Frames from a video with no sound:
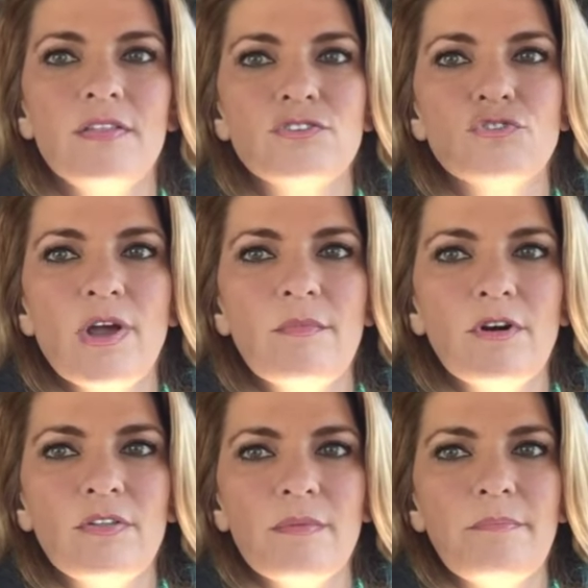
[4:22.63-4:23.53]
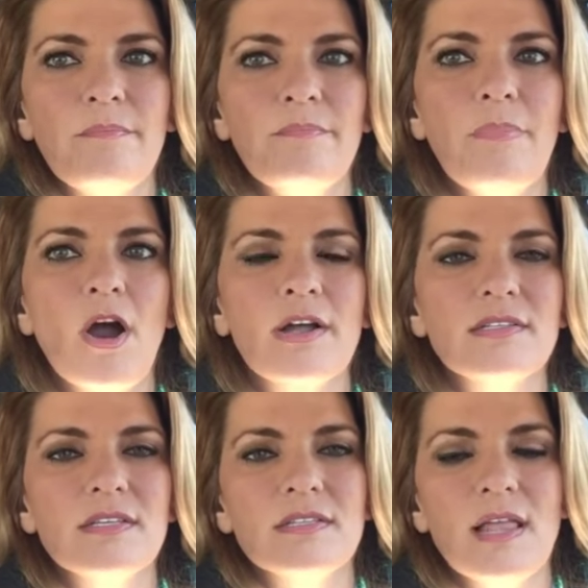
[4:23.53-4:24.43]
the tremor, the
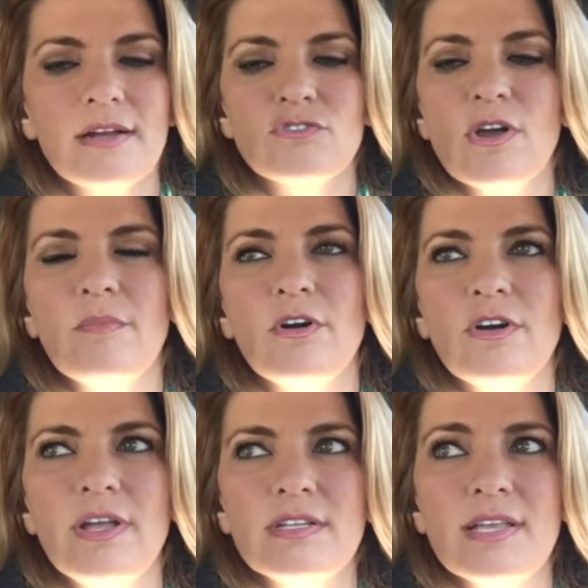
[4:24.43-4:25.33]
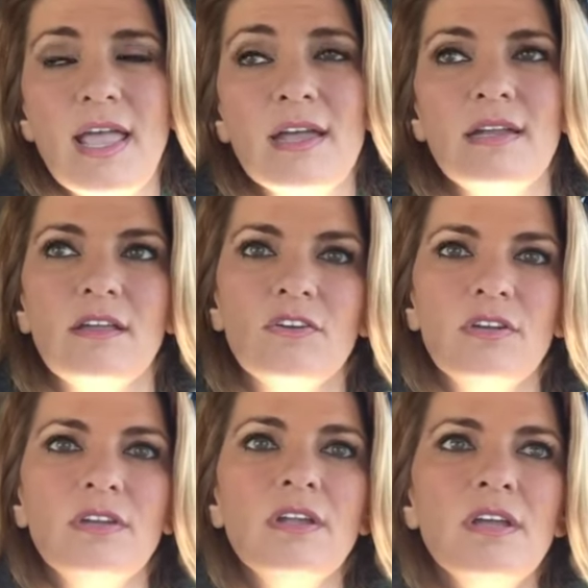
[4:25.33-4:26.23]
Parkinson's-like tremor in his hand,
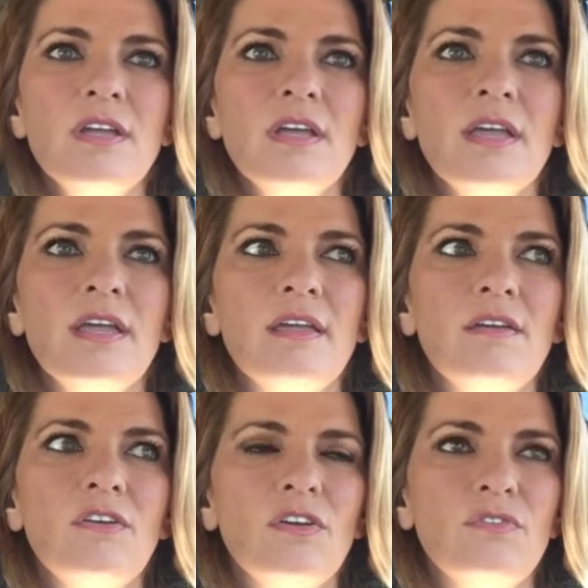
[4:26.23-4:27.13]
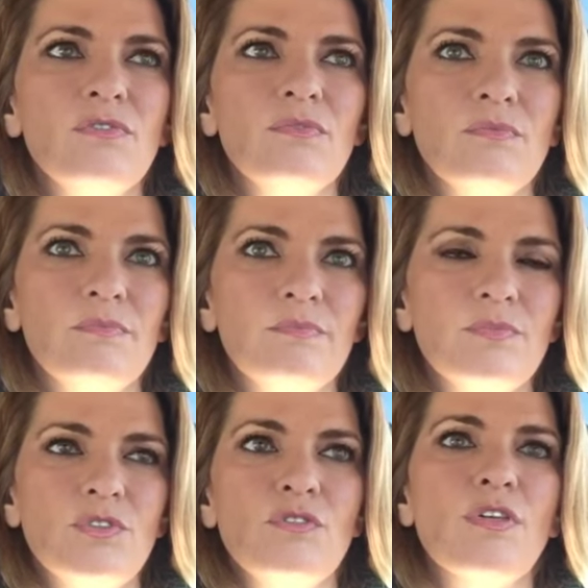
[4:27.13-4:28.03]
he couldn't
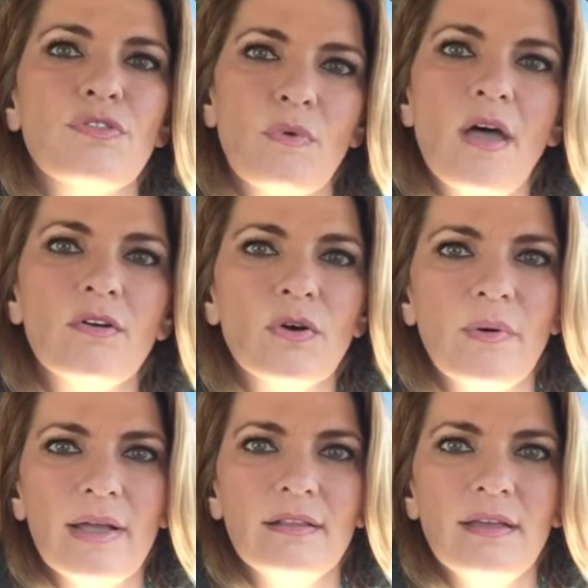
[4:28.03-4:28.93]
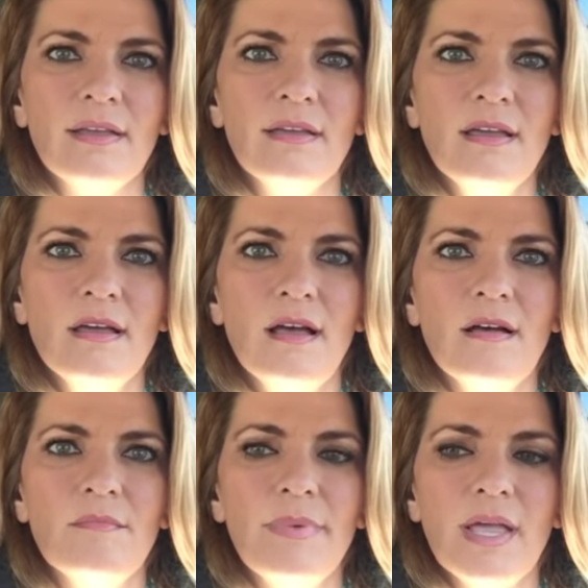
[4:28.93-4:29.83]
do the throttle correctly
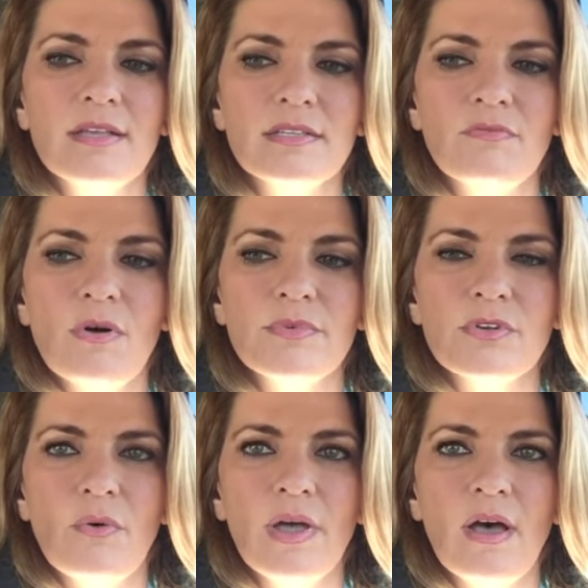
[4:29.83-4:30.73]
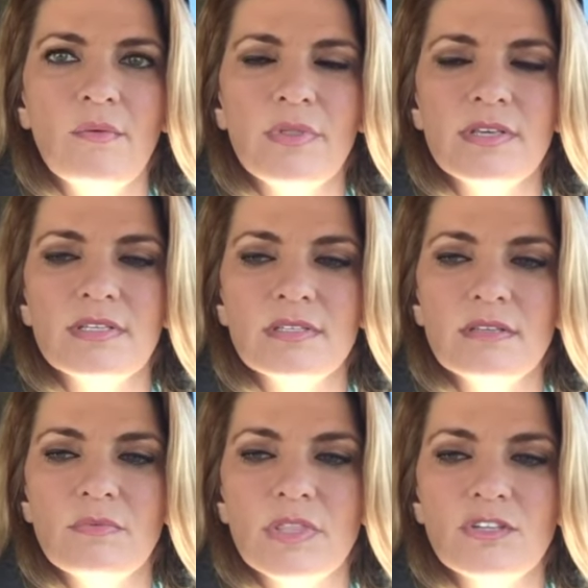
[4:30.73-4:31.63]
because of what was going on
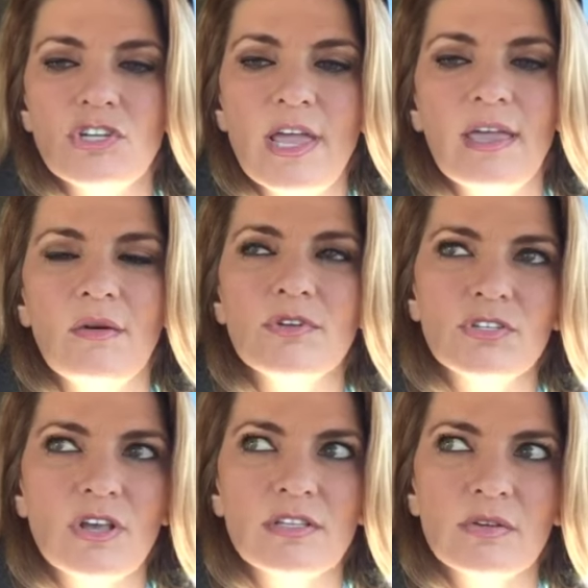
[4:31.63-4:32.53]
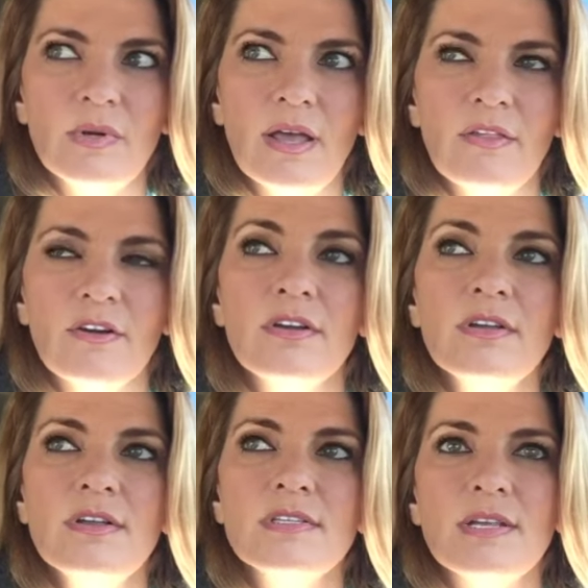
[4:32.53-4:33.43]
with the shaking, which is also another
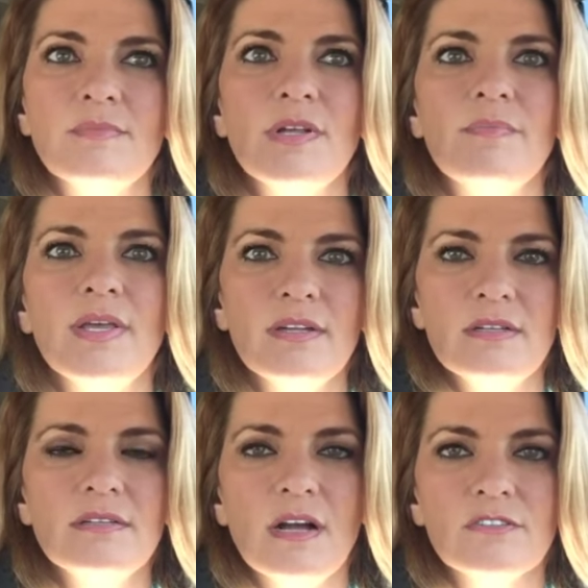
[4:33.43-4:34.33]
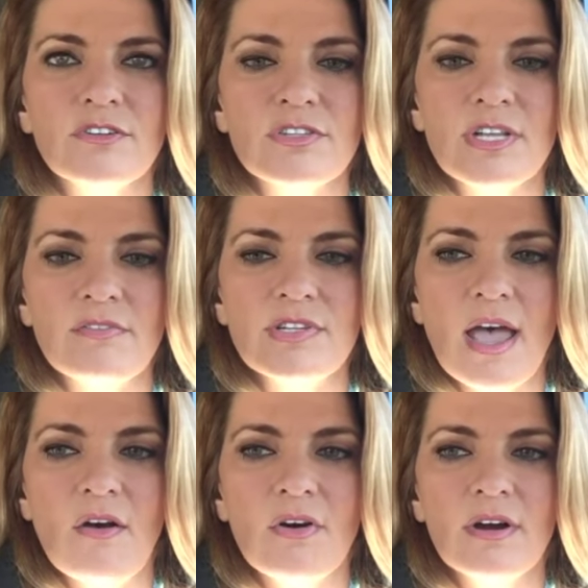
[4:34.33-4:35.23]
symptom that Dr. Steve
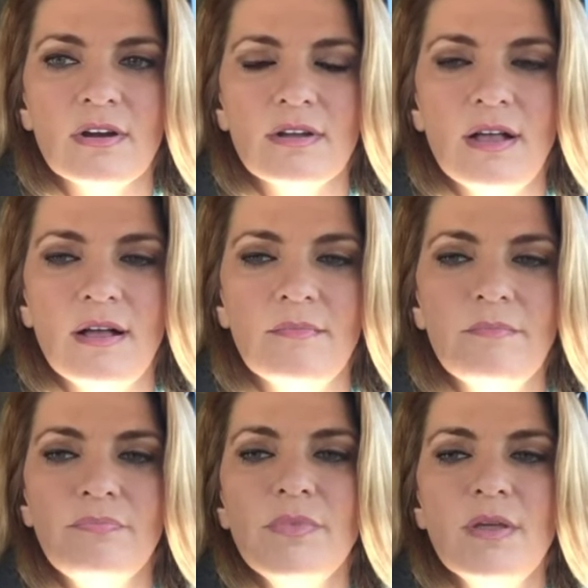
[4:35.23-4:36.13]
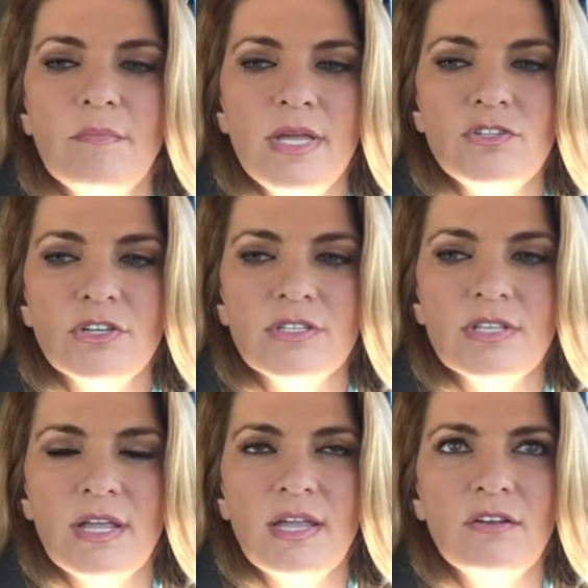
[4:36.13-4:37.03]
Tower mentions
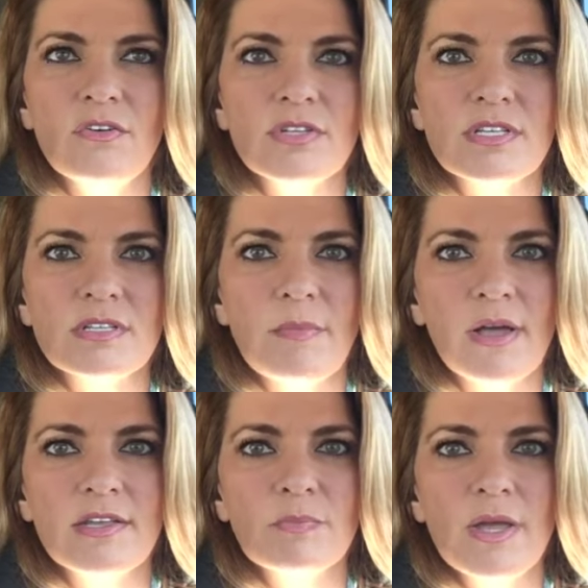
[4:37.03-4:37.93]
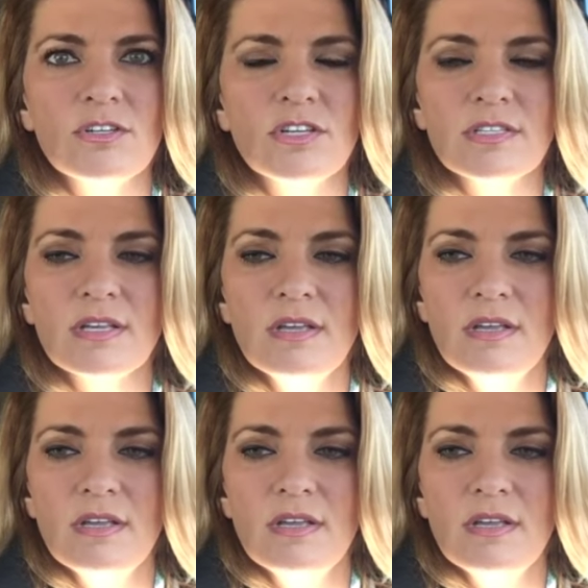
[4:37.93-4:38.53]
that he notices among his patients.